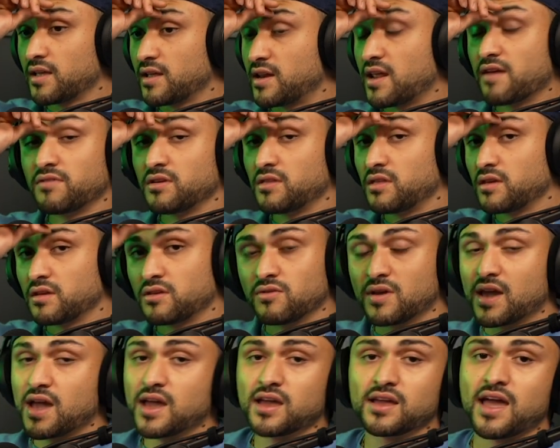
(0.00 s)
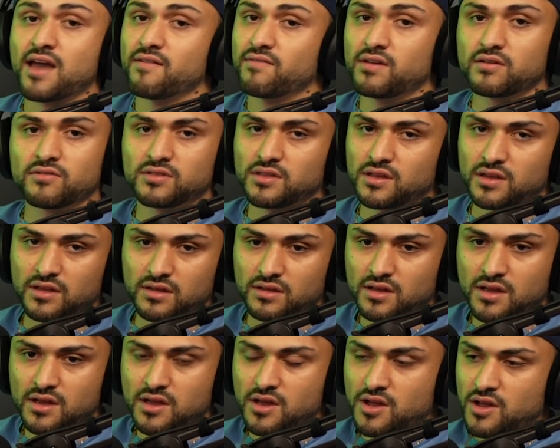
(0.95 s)
everything. You can't have everything.
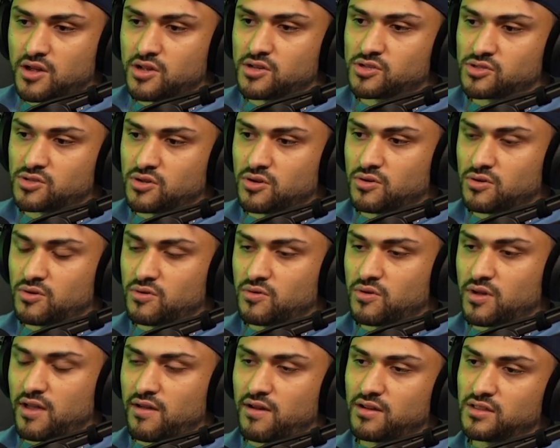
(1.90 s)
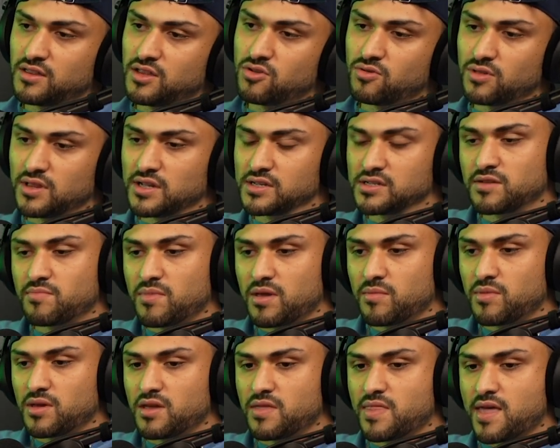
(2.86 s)
So everything you listed
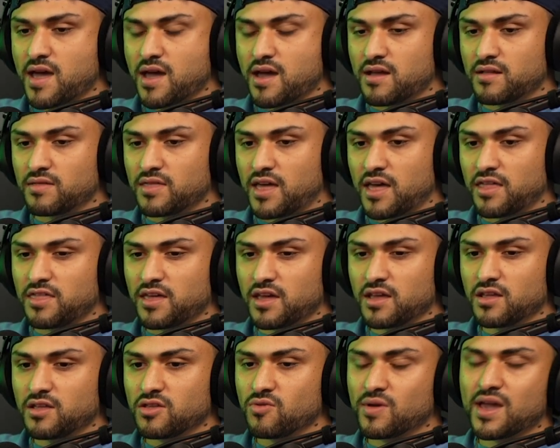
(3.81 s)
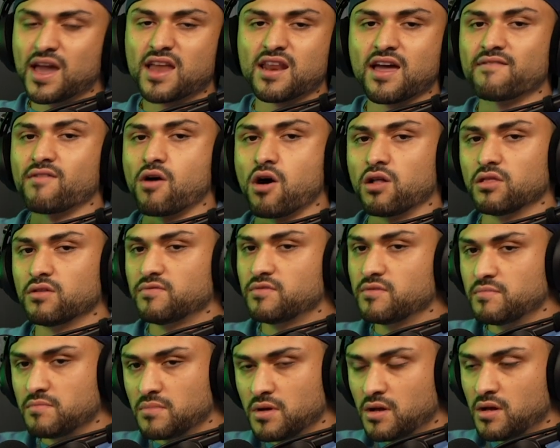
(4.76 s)
maybe in that thing, you can't have all of
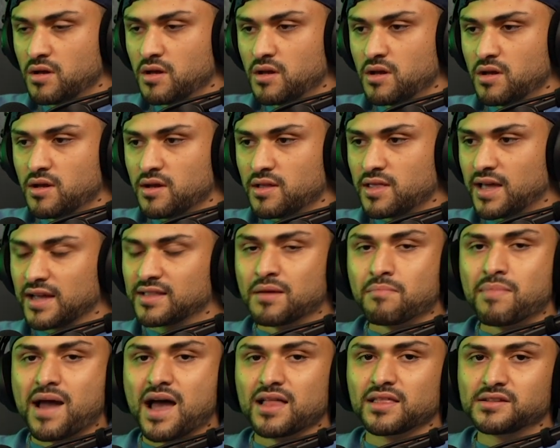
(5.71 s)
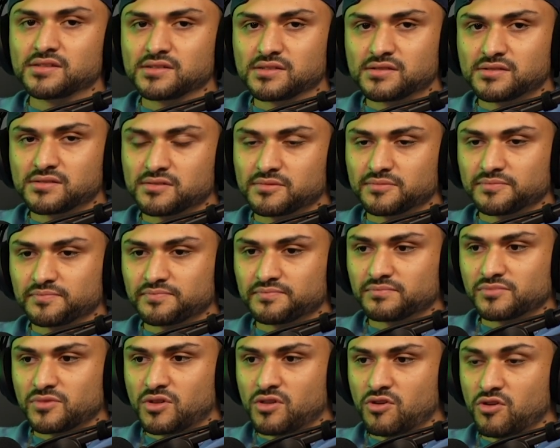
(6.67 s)
them. Like the balance,
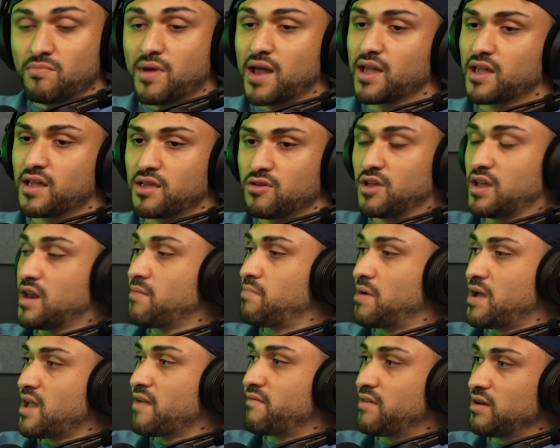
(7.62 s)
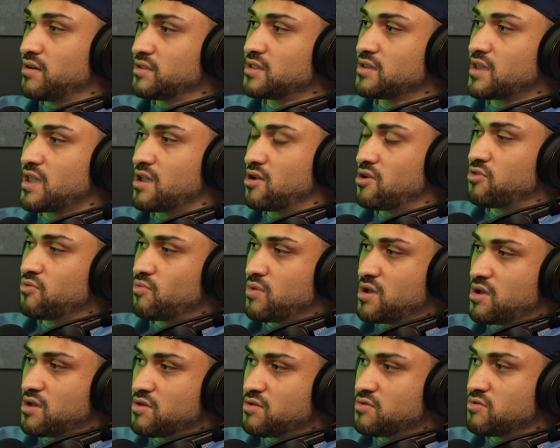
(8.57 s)
you gotta probably have everything: health,
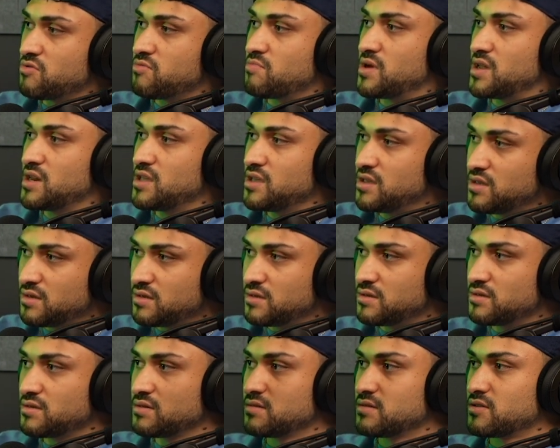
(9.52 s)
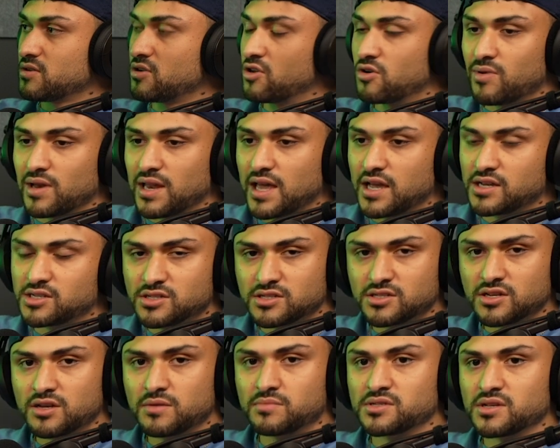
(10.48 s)
wealth, money, good
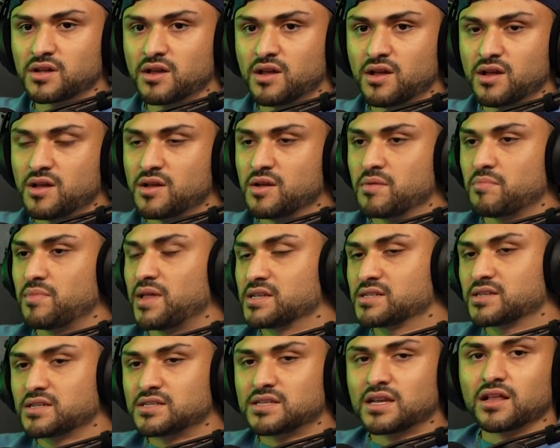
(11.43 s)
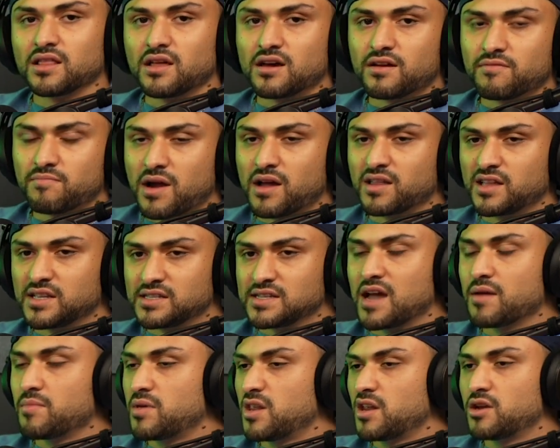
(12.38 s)
relationships. But that's gonna take a lot of probably
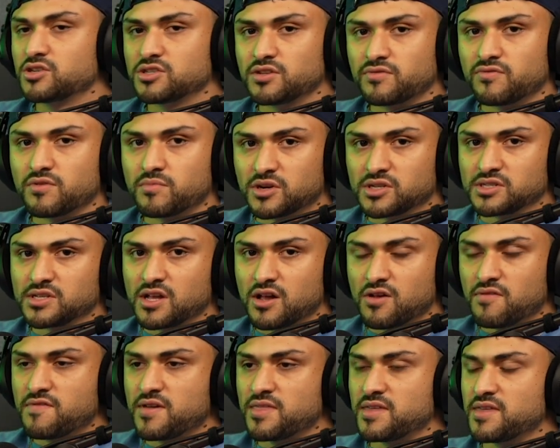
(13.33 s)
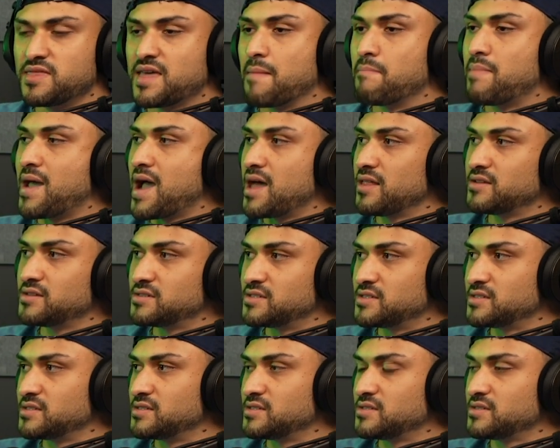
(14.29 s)
time and energy from yourself, and then that balance
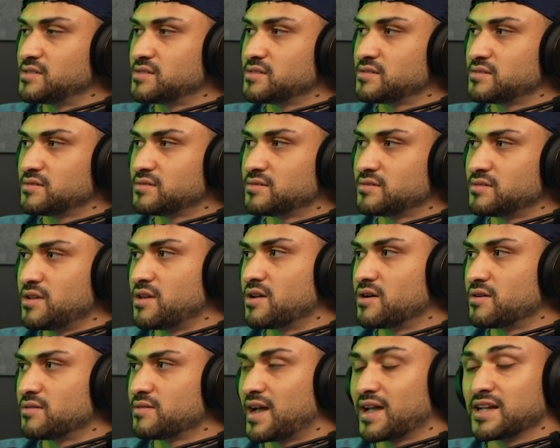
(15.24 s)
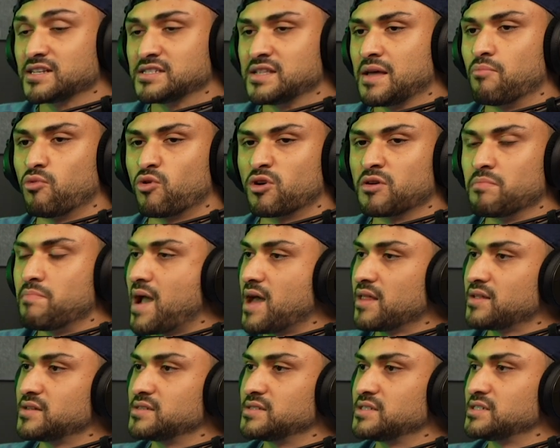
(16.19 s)
is, I guess that word
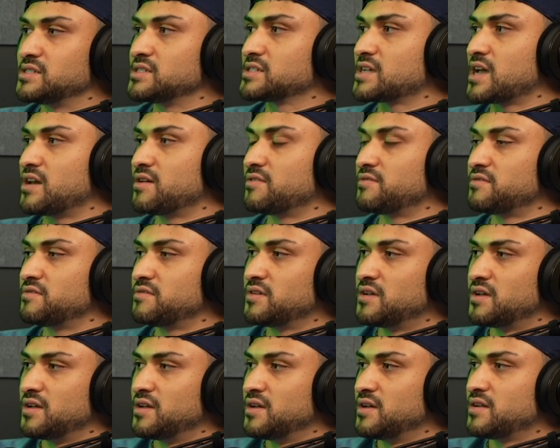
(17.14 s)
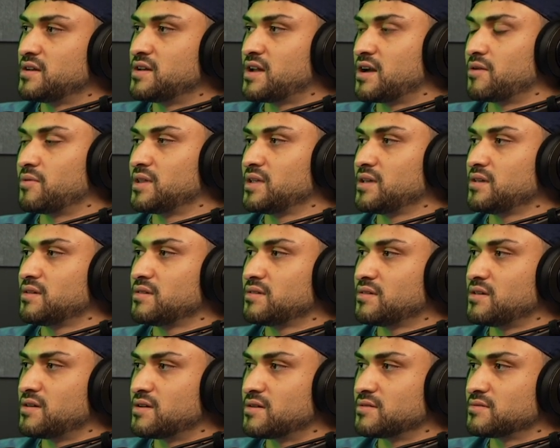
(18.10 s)
balance is just kind of not really,
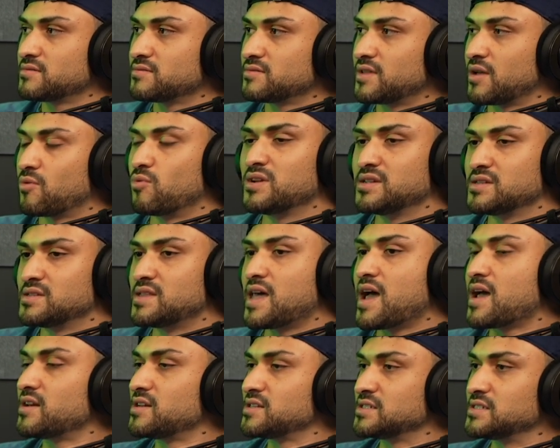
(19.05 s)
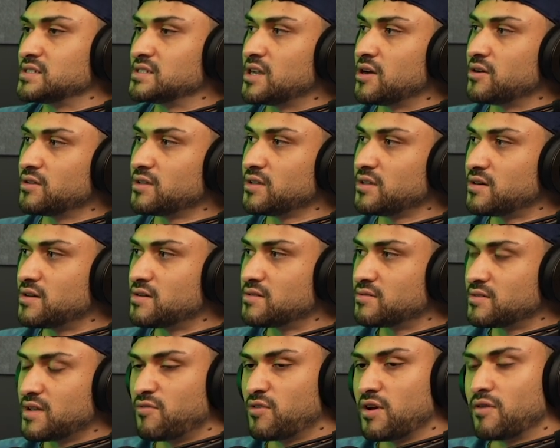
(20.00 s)
like what is that necessarily?
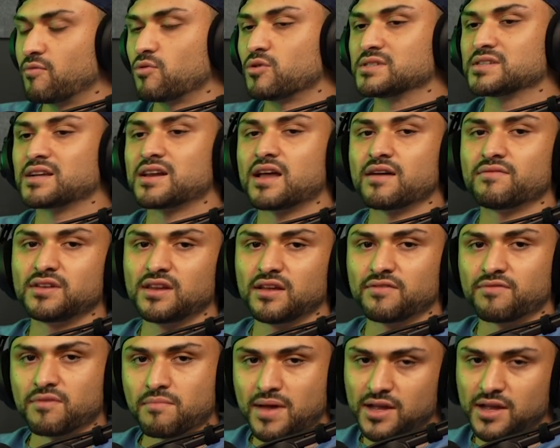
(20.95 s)
Everyone's gonna have a different